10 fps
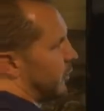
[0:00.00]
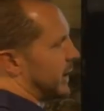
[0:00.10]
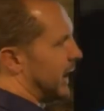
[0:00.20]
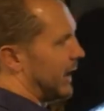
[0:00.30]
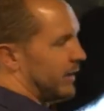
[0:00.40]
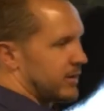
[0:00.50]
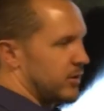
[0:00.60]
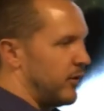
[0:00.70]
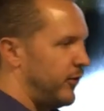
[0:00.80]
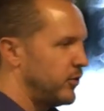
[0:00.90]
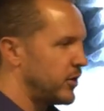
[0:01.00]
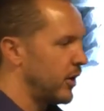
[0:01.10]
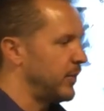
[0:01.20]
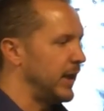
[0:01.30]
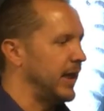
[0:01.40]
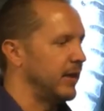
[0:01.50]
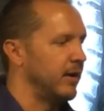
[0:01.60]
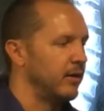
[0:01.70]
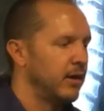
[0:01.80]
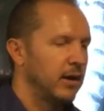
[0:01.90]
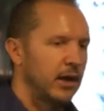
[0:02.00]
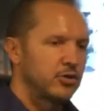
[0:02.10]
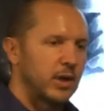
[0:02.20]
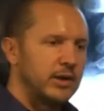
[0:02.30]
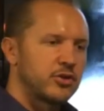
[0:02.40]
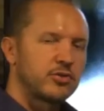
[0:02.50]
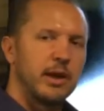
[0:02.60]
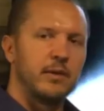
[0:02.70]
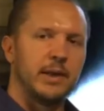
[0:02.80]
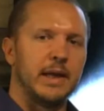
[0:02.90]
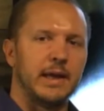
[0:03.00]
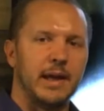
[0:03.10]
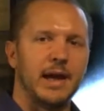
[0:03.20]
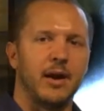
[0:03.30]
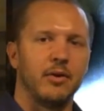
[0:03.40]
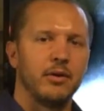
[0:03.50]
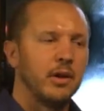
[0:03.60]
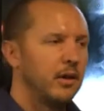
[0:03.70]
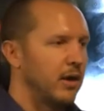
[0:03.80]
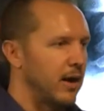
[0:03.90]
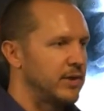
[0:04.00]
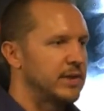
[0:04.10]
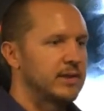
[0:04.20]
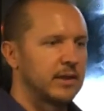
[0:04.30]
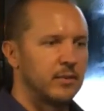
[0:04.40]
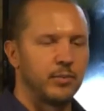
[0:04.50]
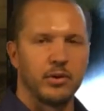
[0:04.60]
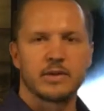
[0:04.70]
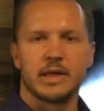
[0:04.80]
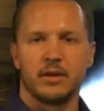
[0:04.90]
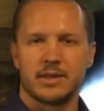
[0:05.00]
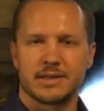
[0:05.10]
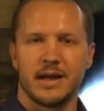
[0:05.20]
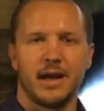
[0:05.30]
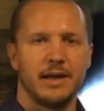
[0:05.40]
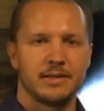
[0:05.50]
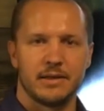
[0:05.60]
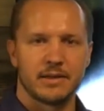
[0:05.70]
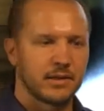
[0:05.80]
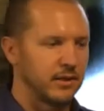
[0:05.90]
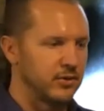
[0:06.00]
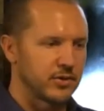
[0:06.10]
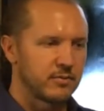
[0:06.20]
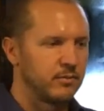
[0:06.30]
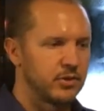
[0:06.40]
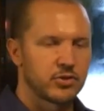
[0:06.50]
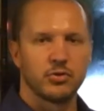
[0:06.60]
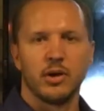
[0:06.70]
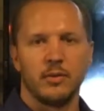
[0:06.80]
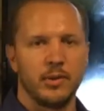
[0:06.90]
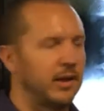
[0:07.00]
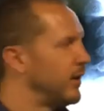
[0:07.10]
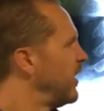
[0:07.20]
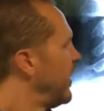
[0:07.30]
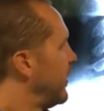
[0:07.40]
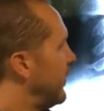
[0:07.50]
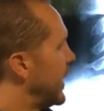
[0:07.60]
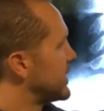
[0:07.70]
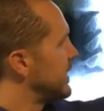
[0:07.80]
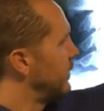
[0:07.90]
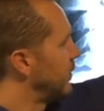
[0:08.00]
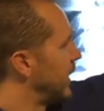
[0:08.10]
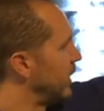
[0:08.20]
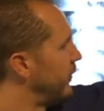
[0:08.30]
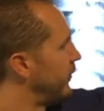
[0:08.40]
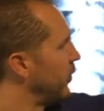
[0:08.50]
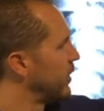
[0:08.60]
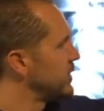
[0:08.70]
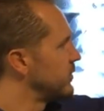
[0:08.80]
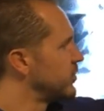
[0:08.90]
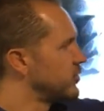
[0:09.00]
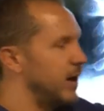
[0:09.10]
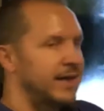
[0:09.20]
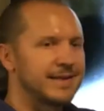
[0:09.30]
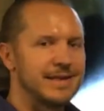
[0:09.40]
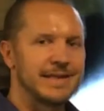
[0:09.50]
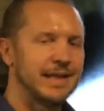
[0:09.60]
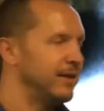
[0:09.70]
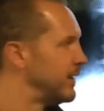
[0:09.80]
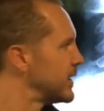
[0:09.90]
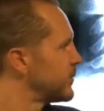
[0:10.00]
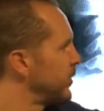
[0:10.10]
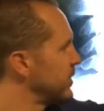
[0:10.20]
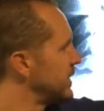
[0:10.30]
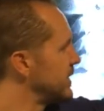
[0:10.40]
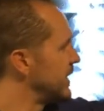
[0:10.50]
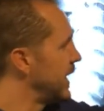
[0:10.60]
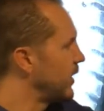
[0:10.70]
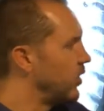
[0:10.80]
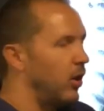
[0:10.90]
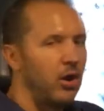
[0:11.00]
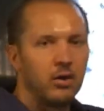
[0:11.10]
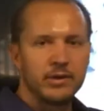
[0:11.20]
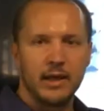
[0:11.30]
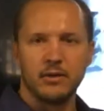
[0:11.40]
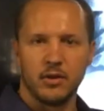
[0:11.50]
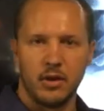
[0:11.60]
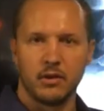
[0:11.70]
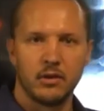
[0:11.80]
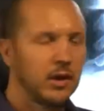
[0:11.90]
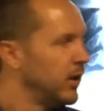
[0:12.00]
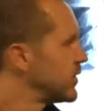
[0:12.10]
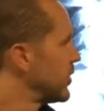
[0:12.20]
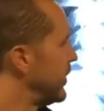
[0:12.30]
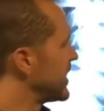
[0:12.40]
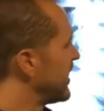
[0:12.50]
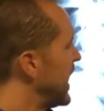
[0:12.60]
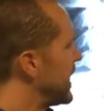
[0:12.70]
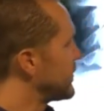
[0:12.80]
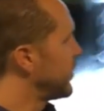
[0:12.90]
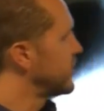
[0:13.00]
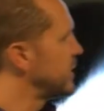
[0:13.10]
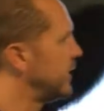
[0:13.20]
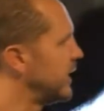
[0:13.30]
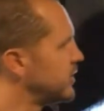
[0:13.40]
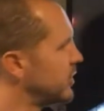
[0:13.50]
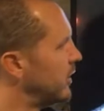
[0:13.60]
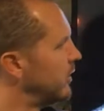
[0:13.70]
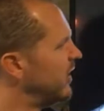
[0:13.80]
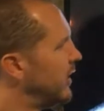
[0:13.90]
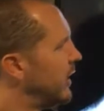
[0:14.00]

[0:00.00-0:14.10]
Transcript: of a banana. So if you took a banana and tried to straighten a banana out, obviously it's going to burst out the sides and it's going to just destroy the banana. That same amount of force and stress is in this person's neck all day long. So this last person that I showed,